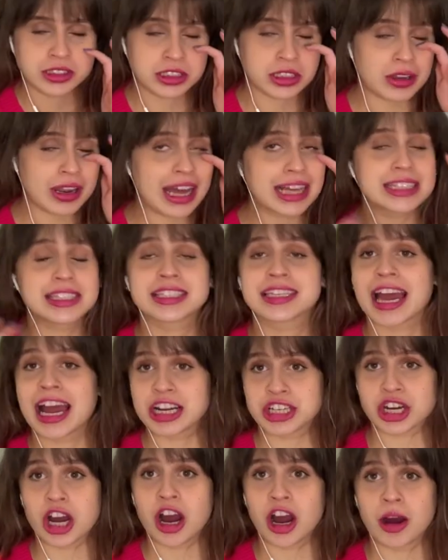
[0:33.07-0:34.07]
So let's
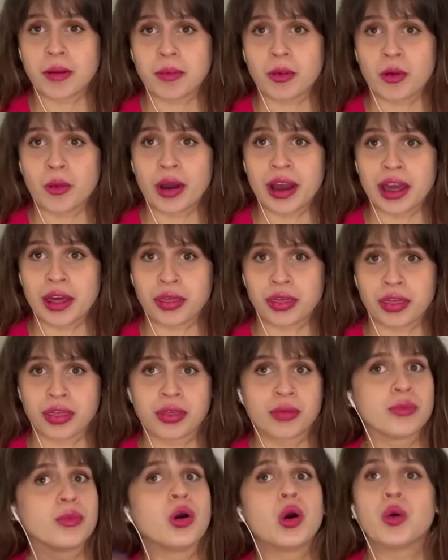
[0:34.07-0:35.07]
catch up with
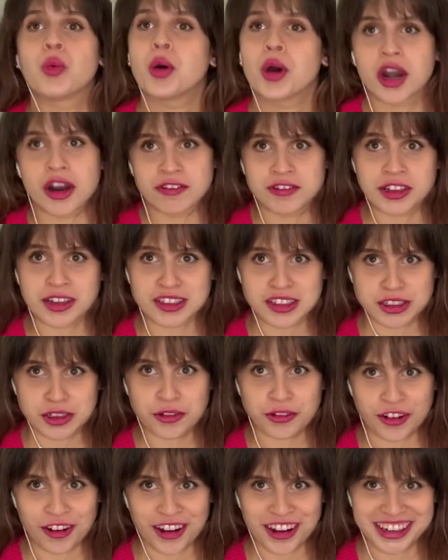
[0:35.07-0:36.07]
what I've done so
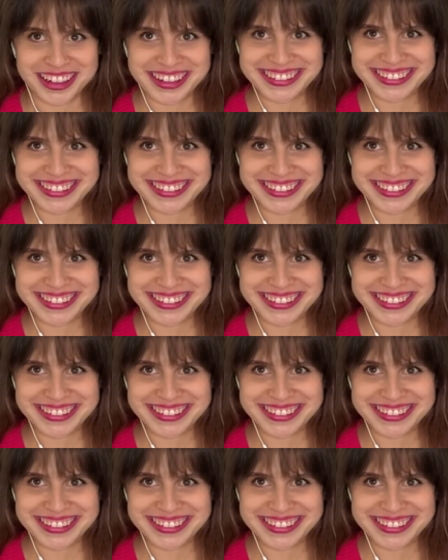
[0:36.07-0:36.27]
far.